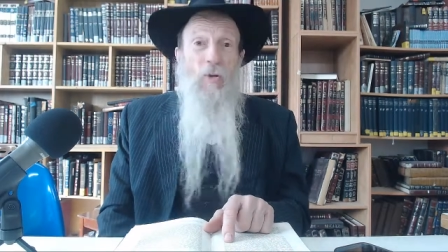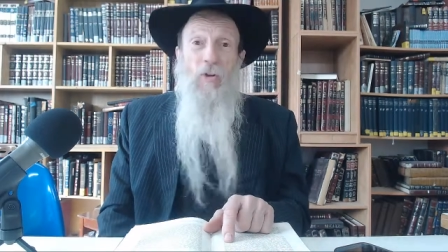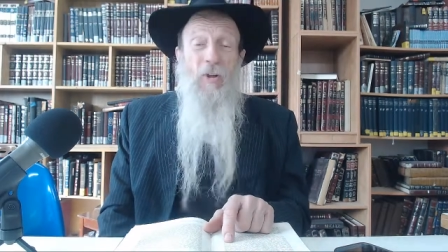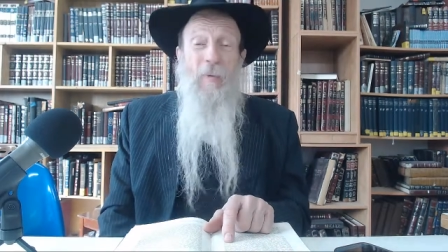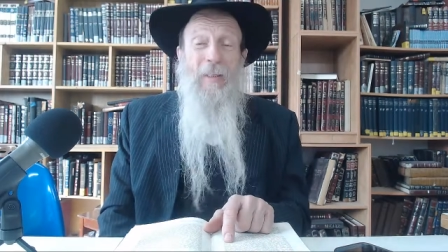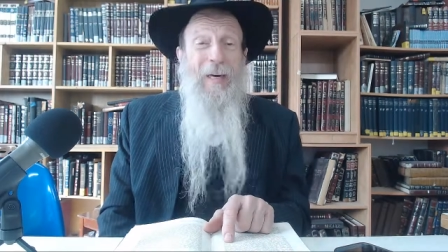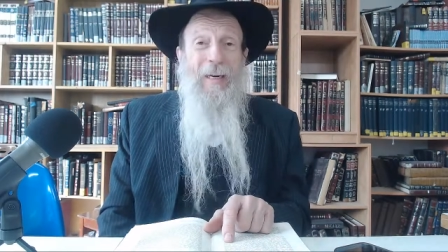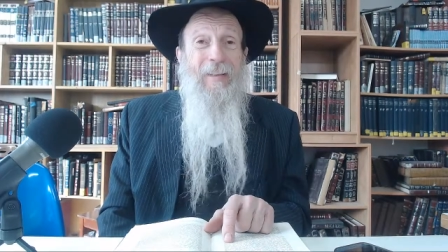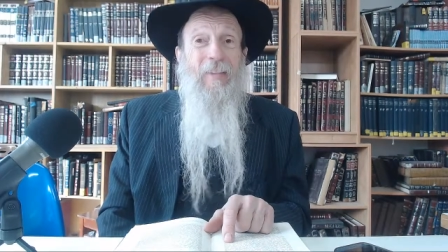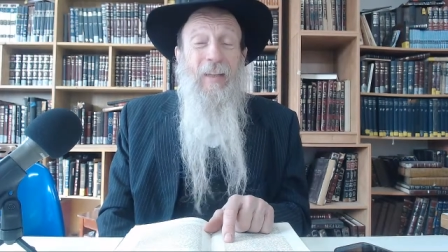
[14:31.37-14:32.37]
something that
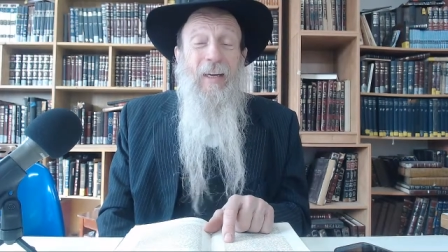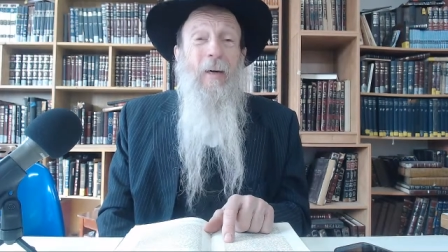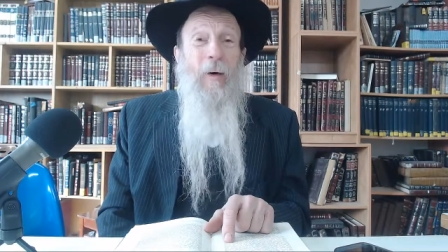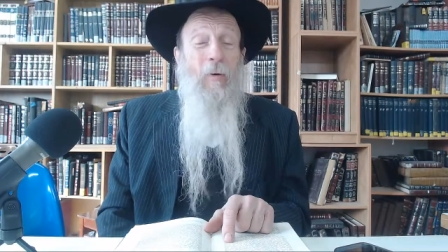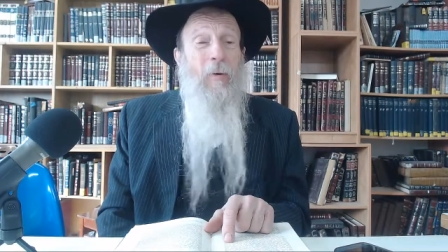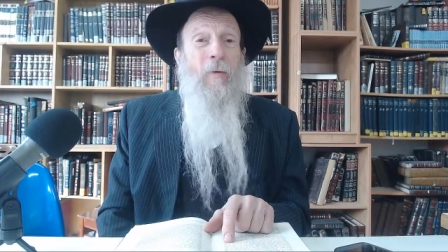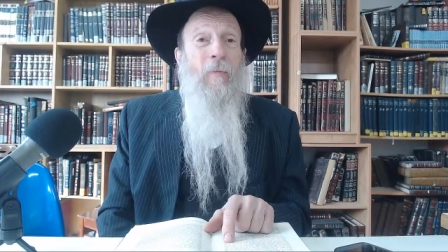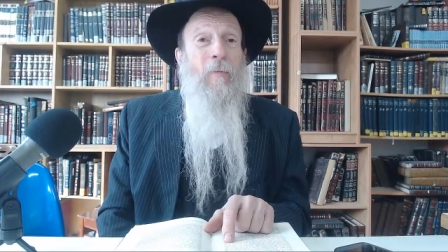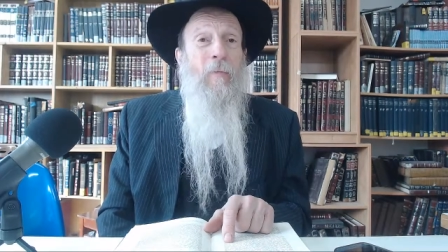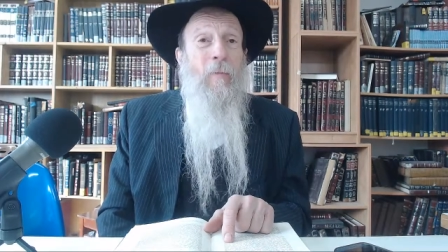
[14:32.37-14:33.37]
God didn't think about.
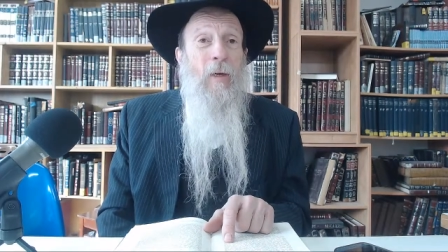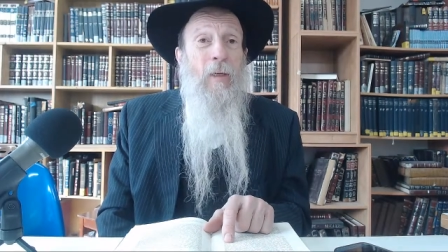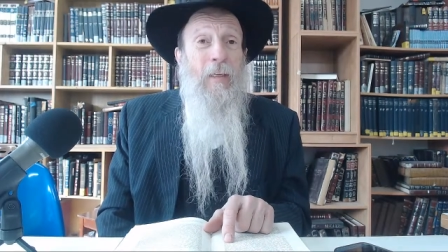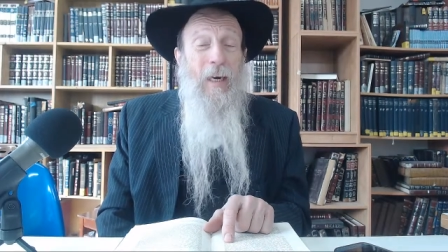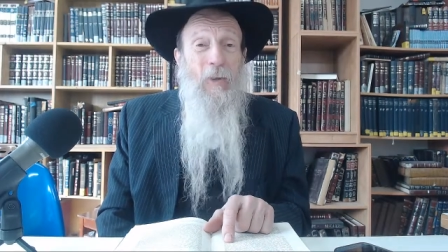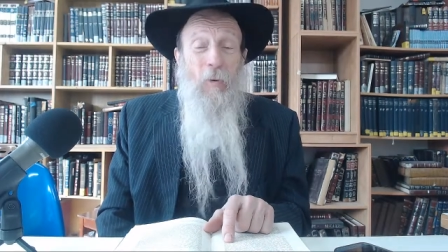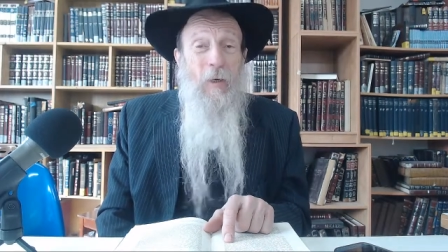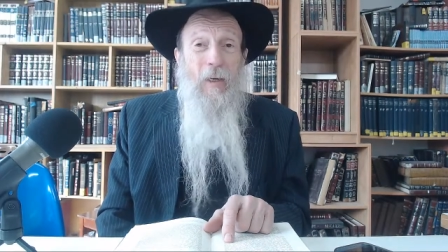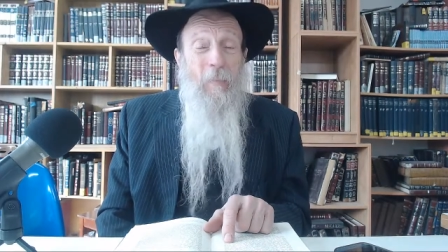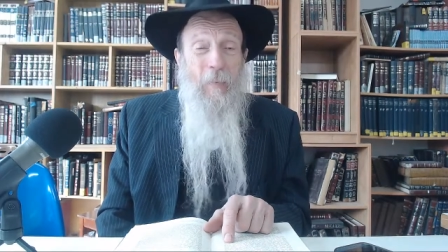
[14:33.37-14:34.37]
Right? God
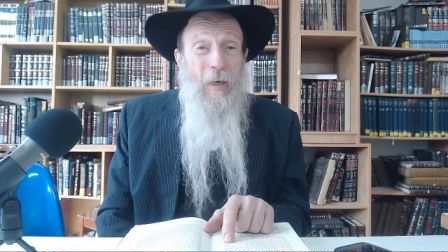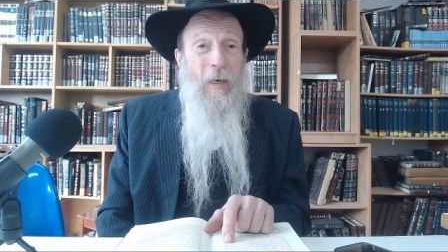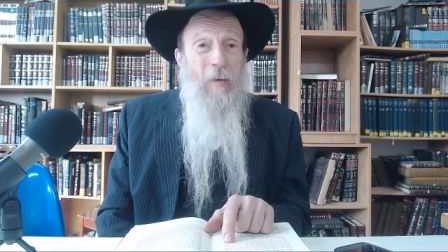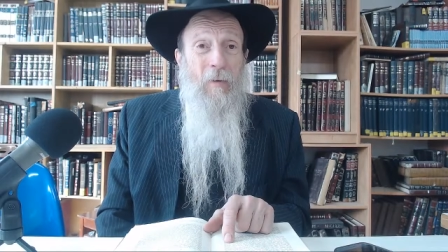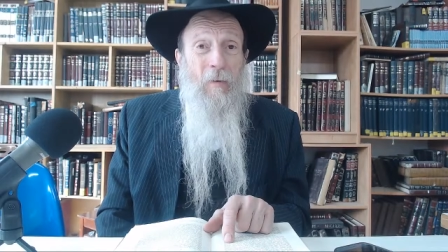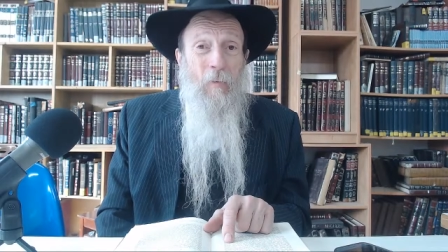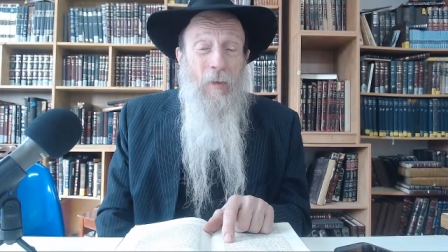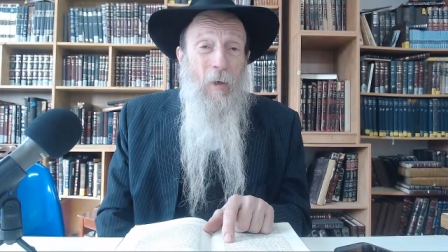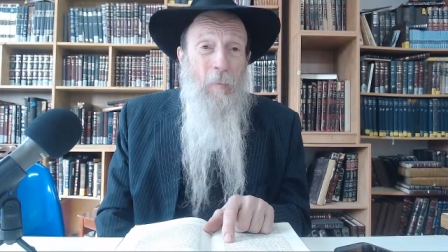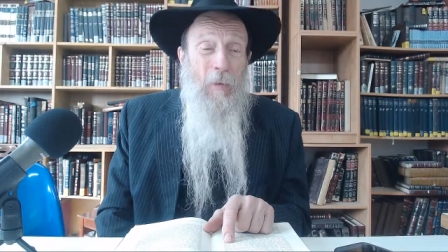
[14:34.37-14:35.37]
created man
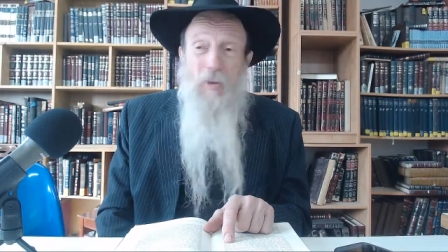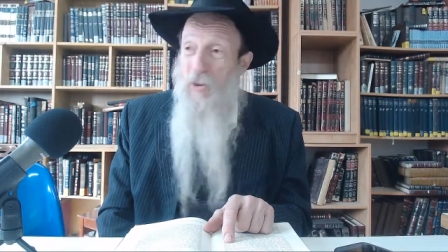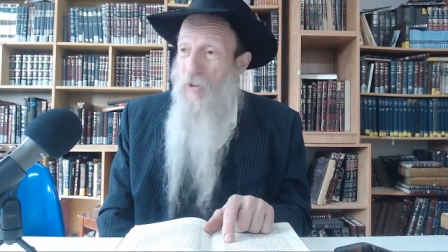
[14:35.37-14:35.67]
without beards.